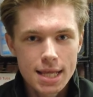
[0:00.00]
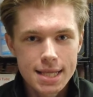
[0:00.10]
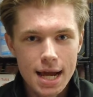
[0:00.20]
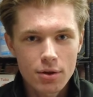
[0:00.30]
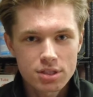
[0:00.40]

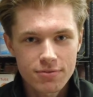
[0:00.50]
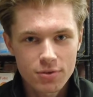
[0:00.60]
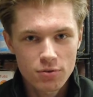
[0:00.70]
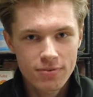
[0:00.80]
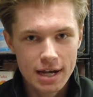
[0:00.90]
Now there's a
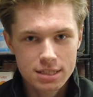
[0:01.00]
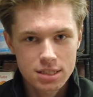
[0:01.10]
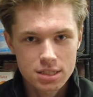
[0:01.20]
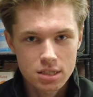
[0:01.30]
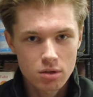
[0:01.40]
few
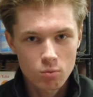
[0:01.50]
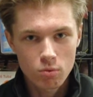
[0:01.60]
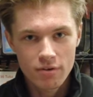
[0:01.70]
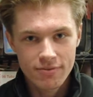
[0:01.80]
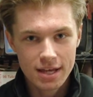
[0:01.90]
factors that
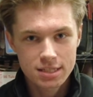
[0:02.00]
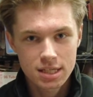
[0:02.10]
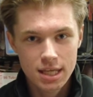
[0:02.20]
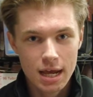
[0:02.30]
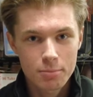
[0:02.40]

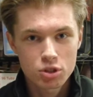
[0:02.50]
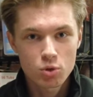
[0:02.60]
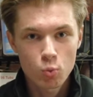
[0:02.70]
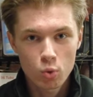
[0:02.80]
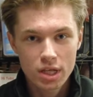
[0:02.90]
affected how much
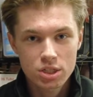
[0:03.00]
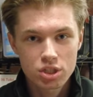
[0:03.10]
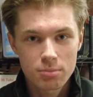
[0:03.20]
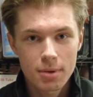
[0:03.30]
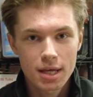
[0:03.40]
it would
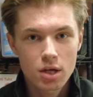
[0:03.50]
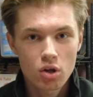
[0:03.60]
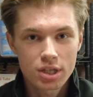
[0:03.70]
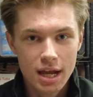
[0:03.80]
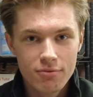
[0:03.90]
actually make
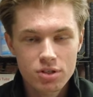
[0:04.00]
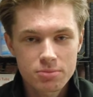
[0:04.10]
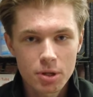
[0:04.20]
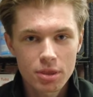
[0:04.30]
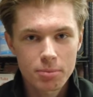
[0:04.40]
on an average
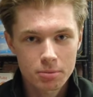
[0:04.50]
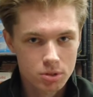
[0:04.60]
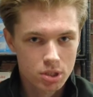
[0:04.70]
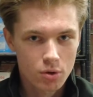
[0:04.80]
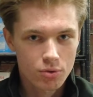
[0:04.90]
month, but I'm
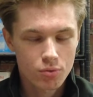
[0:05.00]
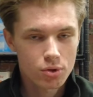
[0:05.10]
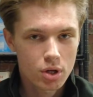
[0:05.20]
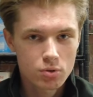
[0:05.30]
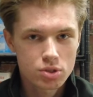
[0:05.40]
going to go through
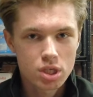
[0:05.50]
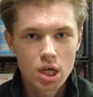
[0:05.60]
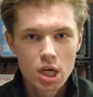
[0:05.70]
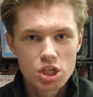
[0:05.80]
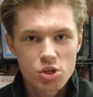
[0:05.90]
those.
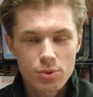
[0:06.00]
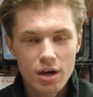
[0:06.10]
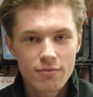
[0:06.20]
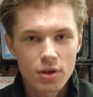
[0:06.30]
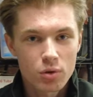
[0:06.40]
So
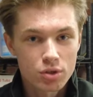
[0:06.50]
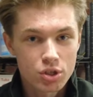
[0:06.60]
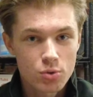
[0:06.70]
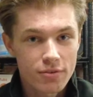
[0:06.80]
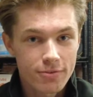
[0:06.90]
without further
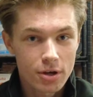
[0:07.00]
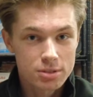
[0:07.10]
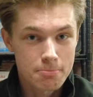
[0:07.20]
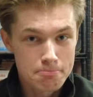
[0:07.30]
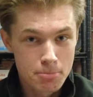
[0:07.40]
ado, the first
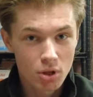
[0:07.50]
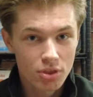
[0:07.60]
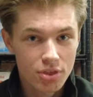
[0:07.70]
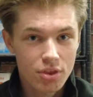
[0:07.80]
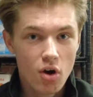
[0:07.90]
month
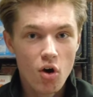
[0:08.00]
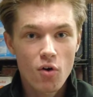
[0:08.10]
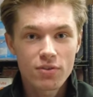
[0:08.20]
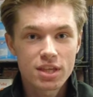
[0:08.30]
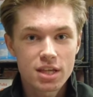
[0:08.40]

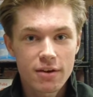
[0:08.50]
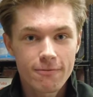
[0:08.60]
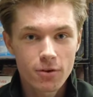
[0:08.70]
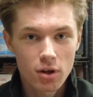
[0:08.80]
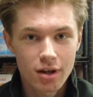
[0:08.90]
of the
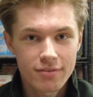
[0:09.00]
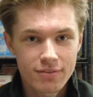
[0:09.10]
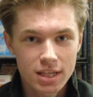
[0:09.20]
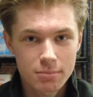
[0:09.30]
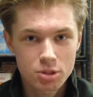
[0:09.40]
full line
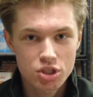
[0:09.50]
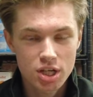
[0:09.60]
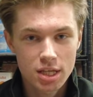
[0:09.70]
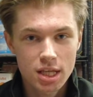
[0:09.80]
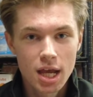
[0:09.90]
vending
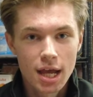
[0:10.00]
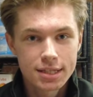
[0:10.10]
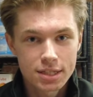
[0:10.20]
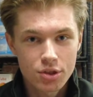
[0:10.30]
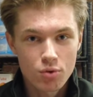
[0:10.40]
machine
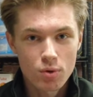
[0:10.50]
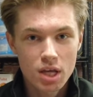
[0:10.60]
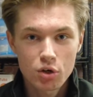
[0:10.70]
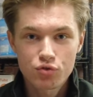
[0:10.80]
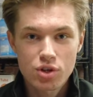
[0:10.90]
did
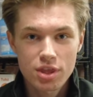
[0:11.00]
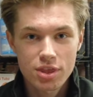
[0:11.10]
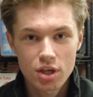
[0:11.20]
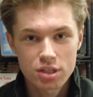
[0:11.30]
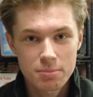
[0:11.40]

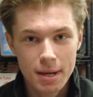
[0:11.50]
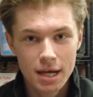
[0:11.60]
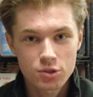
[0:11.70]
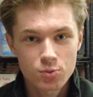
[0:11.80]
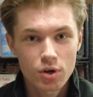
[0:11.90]

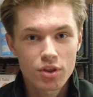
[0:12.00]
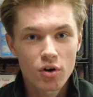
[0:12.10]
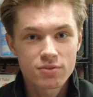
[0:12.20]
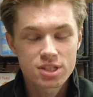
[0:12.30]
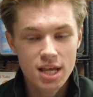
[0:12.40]
£330 worth
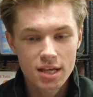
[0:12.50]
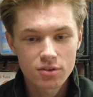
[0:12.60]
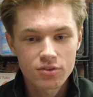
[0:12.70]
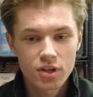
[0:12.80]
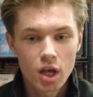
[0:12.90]
of
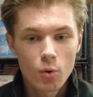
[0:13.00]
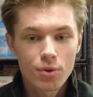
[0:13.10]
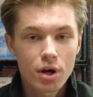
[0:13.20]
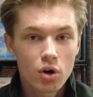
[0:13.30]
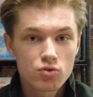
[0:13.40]
sales with
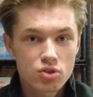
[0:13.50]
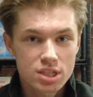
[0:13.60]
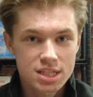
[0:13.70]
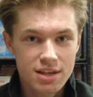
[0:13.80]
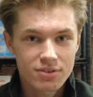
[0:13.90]

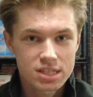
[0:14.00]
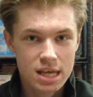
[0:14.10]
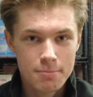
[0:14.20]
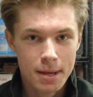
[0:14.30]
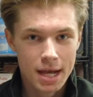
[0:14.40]

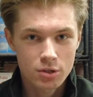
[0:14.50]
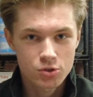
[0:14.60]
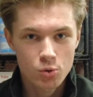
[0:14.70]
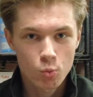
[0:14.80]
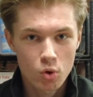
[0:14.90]

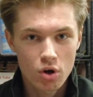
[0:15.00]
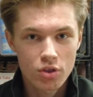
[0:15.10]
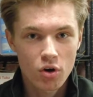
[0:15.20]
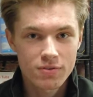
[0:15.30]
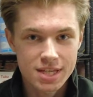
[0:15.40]
£178 worth
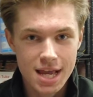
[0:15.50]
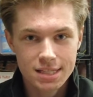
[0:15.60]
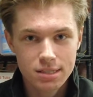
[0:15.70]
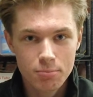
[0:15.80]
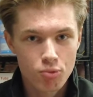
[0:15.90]
of
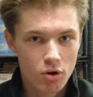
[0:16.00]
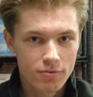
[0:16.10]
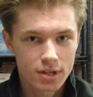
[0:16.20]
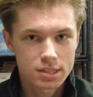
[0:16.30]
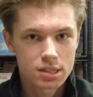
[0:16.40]
net
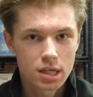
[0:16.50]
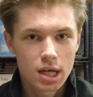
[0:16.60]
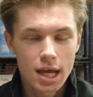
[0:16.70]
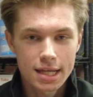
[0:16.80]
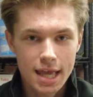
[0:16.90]
profit.
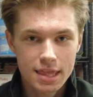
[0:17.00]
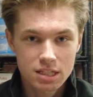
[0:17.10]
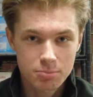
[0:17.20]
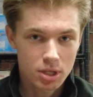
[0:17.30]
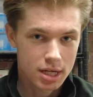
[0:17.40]
Again,
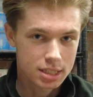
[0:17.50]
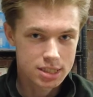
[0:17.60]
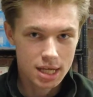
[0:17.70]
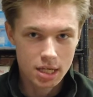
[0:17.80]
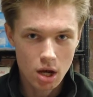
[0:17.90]
that's money I can
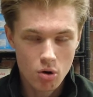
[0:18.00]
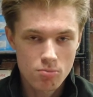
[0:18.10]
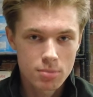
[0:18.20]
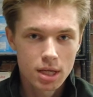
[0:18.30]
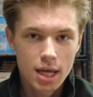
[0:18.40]
take
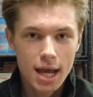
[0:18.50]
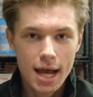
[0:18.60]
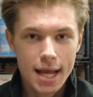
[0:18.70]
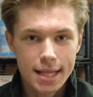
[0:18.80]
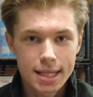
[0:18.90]
home
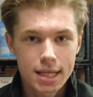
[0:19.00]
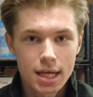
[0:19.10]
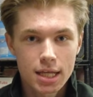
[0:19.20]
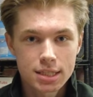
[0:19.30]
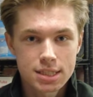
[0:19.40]
and
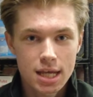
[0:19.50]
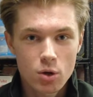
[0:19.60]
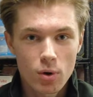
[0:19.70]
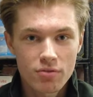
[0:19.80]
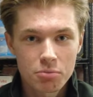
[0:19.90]
take
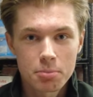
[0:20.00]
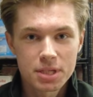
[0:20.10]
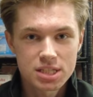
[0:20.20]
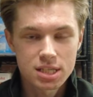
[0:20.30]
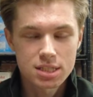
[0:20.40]
away from the
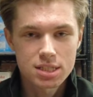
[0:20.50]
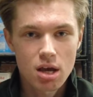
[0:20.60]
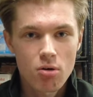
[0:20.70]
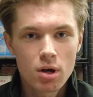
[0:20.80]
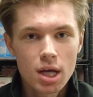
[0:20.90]
business.
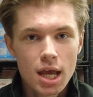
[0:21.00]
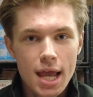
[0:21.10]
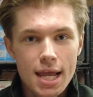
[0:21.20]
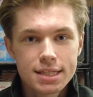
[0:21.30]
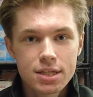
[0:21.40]
So
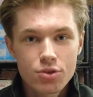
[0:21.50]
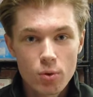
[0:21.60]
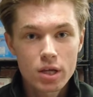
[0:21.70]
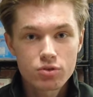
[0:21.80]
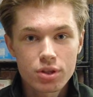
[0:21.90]
it did
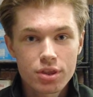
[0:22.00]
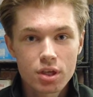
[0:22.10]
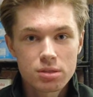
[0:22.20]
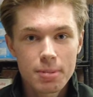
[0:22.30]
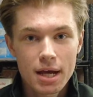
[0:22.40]

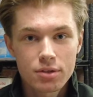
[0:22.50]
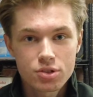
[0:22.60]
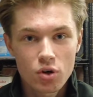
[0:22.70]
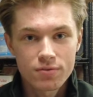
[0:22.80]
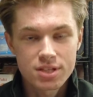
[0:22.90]
£330
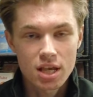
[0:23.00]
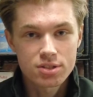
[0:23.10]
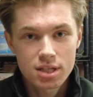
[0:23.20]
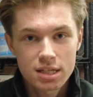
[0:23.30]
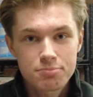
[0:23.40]
of sales.
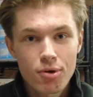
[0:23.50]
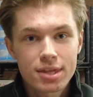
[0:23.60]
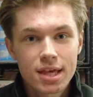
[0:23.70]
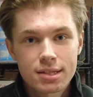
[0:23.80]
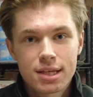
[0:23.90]
So let's break
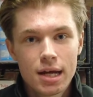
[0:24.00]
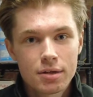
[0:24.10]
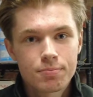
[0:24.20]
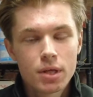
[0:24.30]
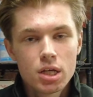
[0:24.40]
that
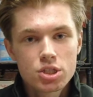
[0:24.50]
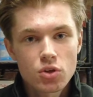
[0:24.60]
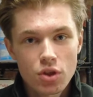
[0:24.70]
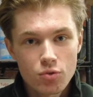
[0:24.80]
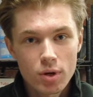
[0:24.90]
down. So
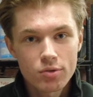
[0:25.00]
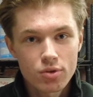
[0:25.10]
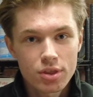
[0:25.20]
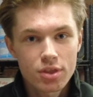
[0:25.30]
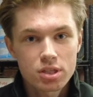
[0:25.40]
the
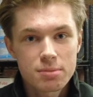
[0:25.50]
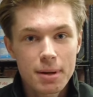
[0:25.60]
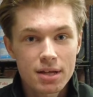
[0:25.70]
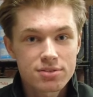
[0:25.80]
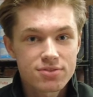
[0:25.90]

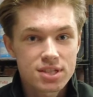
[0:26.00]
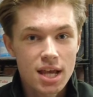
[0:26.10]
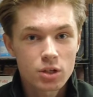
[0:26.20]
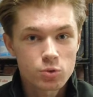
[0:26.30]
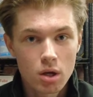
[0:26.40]
£330 of
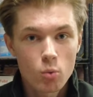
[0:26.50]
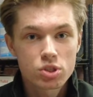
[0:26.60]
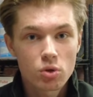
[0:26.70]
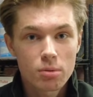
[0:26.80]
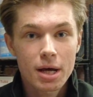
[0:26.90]
sales was
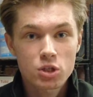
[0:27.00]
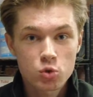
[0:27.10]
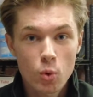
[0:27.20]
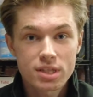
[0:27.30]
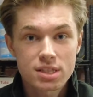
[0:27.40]
only about
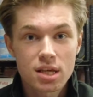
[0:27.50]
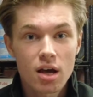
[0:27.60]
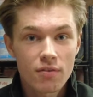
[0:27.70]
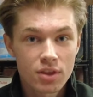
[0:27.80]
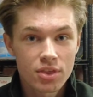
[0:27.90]
20
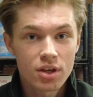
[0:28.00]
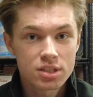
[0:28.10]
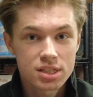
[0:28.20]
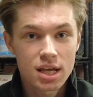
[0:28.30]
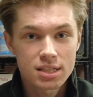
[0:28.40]
of the
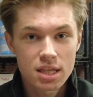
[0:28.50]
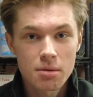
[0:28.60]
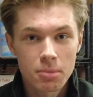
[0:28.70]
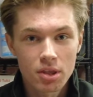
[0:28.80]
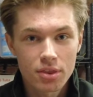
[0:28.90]
30 days in the
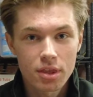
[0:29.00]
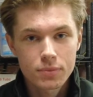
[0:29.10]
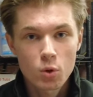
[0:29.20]
month.